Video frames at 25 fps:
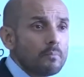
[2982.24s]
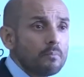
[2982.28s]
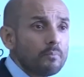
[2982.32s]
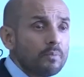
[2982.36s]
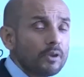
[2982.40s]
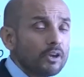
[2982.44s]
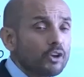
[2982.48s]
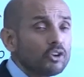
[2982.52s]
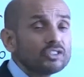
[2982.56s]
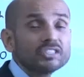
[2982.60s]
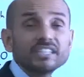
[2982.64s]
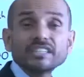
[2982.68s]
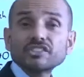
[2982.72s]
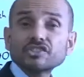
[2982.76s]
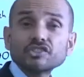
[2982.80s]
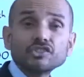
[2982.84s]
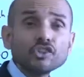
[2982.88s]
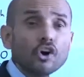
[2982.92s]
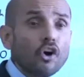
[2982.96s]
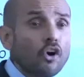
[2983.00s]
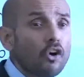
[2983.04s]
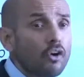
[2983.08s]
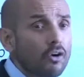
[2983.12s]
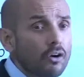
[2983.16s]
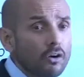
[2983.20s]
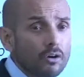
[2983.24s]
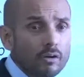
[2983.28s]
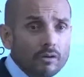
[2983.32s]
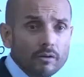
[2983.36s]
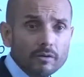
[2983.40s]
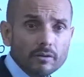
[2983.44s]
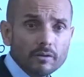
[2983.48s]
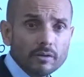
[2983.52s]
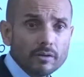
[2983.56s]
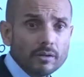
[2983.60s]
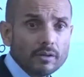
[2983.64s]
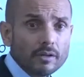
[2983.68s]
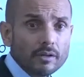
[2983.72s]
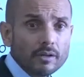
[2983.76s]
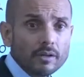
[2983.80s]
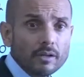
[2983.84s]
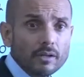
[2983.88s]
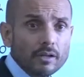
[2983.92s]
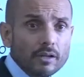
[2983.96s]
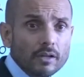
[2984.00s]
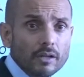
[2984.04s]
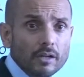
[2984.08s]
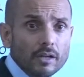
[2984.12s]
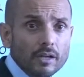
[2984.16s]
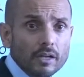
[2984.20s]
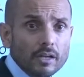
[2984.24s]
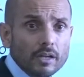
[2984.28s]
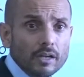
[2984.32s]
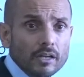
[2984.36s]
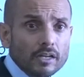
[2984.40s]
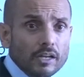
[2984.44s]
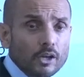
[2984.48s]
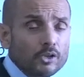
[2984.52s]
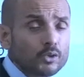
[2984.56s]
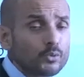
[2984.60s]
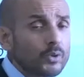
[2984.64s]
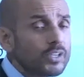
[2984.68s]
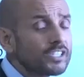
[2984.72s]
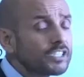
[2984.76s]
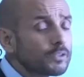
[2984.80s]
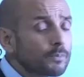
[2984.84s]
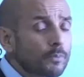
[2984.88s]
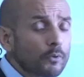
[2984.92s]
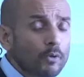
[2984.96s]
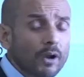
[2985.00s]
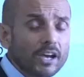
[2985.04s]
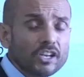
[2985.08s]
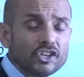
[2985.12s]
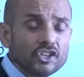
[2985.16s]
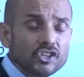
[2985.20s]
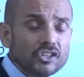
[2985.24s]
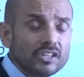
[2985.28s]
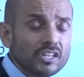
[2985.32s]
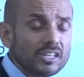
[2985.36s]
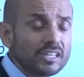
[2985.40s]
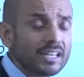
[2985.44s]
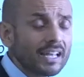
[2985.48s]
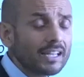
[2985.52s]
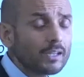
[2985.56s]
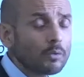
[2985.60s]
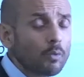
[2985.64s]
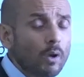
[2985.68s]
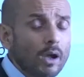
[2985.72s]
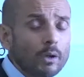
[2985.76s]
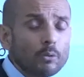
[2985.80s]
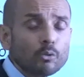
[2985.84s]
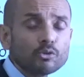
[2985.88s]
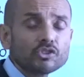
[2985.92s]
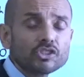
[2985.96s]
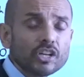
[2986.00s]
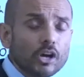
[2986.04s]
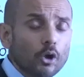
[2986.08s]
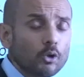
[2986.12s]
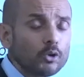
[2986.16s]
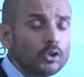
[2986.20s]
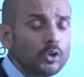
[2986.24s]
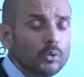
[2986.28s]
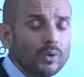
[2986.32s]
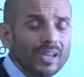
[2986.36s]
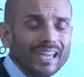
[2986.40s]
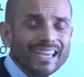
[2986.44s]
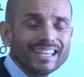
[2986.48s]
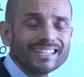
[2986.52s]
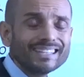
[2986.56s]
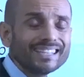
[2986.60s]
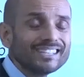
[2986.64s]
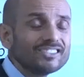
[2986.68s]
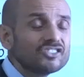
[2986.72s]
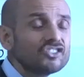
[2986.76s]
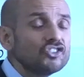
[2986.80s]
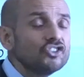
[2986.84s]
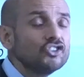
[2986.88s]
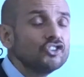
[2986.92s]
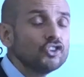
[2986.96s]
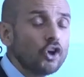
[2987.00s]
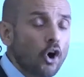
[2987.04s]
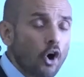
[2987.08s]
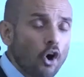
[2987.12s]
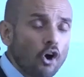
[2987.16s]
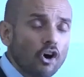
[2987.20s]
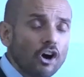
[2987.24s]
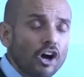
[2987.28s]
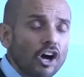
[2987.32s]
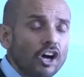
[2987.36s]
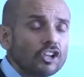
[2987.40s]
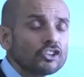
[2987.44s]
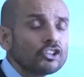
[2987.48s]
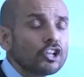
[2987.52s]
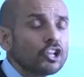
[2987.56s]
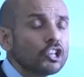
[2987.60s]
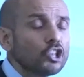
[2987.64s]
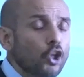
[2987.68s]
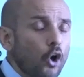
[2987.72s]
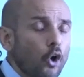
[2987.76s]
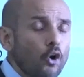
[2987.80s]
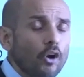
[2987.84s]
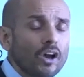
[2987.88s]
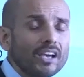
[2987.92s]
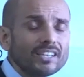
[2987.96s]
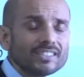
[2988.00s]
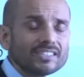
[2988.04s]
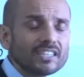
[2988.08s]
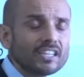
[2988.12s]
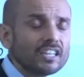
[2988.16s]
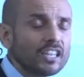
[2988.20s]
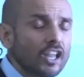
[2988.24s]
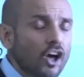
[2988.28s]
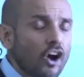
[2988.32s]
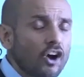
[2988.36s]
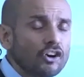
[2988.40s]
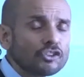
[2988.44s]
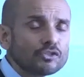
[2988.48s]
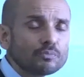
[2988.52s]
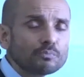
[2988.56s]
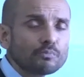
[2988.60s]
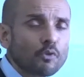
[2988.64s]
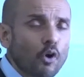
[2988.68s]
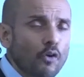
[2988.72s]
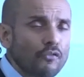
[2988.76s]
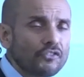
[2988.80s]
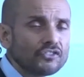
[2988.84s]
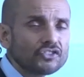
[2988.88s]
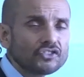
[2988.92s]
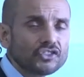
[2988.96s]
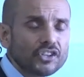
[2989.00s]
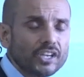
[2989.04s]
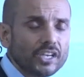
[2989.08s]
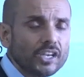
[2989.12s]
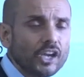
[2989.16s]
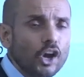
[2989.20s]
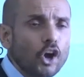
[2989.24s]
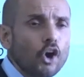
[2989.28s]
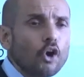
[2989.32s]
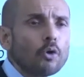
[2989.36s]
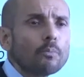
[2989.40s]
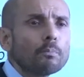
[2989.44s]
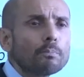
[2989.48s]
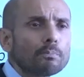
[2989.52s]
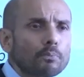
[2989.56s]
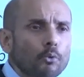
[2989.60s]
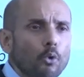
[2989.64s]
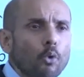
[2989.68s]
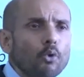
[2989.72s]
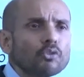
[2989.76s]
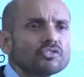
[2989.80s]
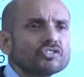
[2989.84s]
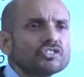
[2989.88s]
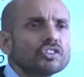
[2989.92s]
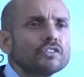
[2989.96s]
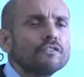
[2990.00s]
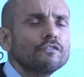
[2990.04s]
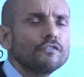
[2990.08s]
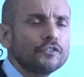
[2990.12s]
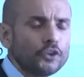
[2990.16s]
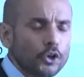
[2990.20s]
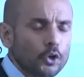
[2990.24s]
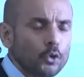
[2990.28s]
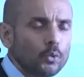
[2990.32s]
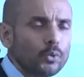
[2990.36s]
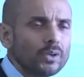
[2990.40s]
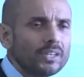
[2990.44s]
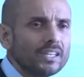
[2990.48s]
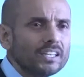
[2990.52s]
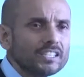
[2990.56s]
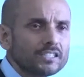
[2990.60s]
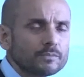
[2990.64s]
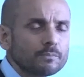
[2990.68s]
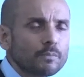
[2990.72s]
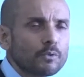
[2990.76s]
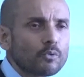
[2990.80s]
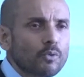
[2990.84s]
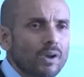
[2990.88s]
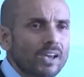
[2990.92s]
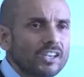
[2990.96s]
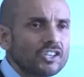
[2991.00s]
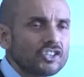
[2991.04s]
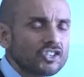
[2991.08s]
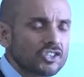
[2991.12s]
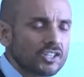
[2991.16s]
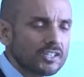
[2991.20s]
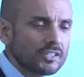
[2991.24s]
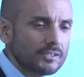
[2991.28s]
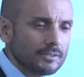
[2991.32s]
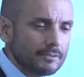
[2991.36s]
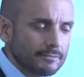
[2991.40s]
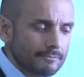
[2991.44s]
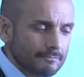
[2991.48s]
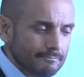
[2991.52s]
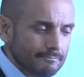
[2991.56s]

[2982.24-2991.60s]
because it's not. Go to Inspiration and Ellen White will tell you it is not the longest and last prophecy brought to view in Inspiration.